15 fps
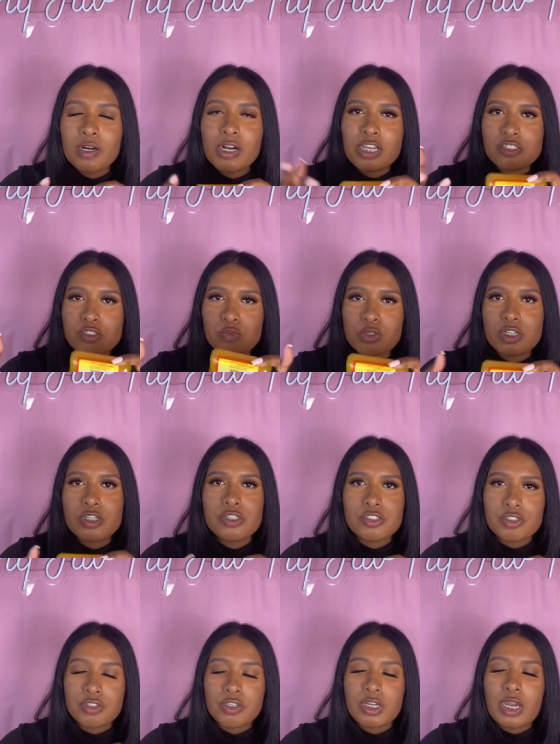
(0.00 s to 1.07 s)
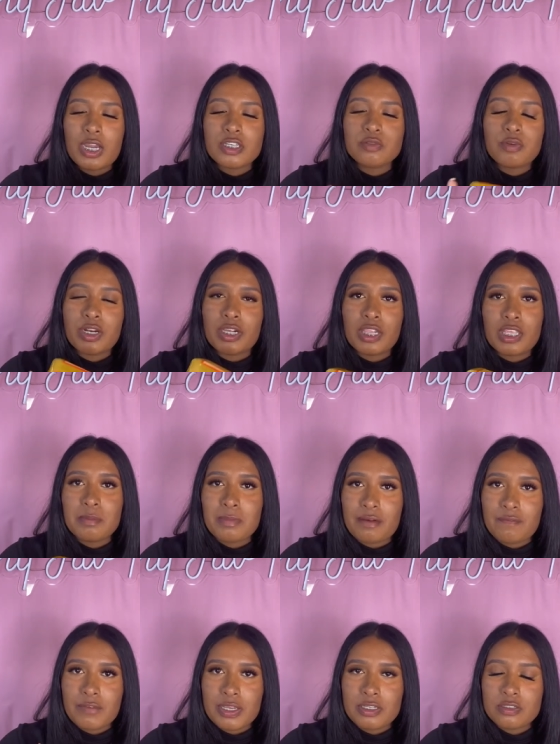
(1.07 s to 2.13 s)
I just wanted to show you guys what I clean my
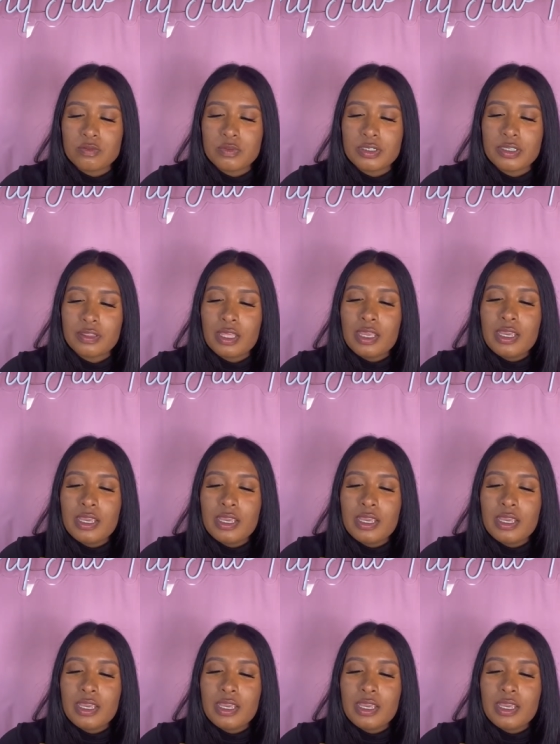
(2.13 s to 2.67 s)
face with.